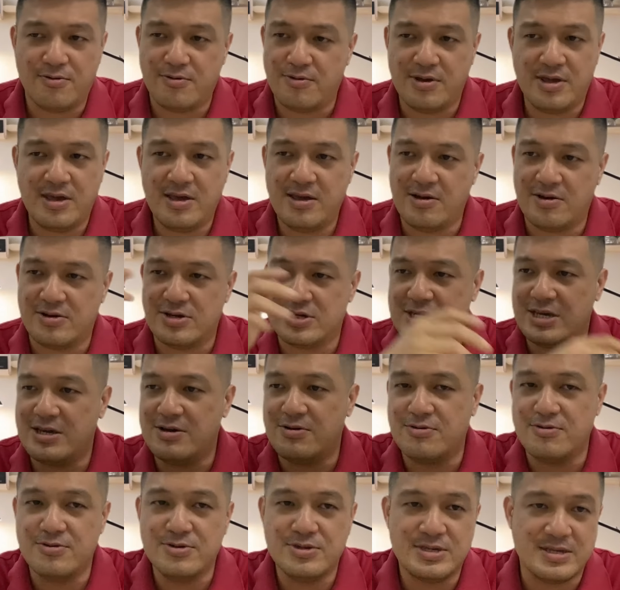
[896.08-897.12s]
he or she
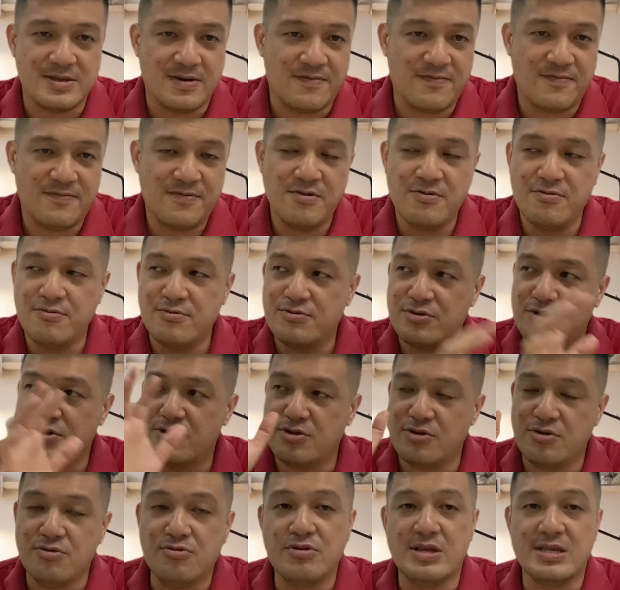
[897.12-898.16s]
owns a few
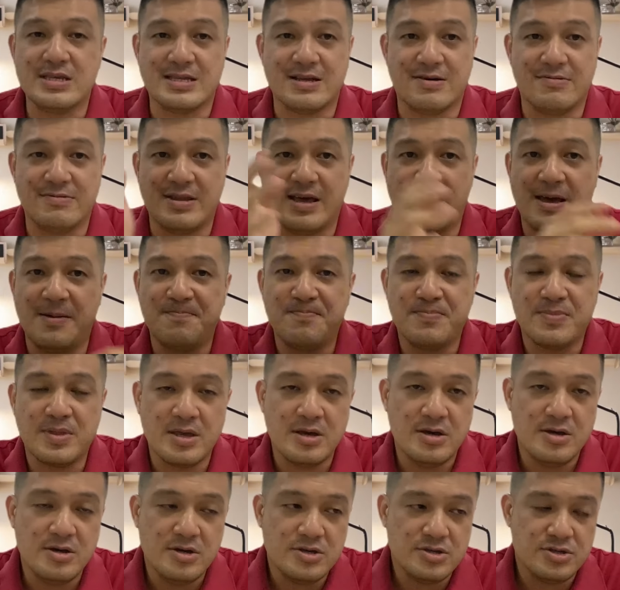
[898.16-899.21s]
units down there.
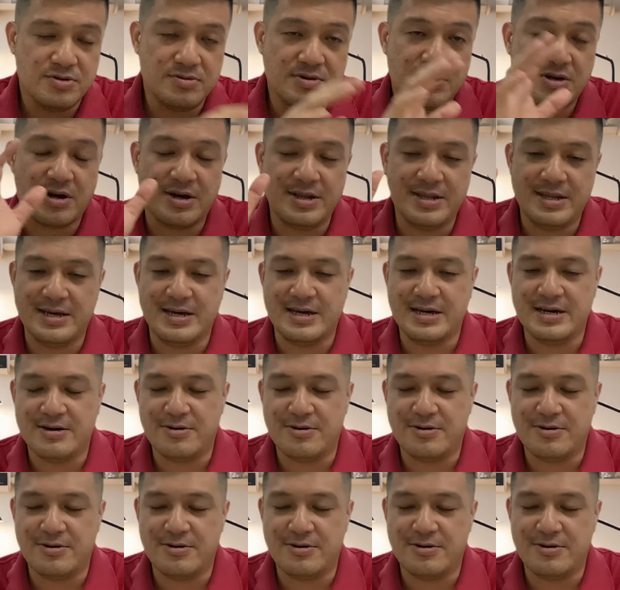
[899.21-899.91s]
So we got the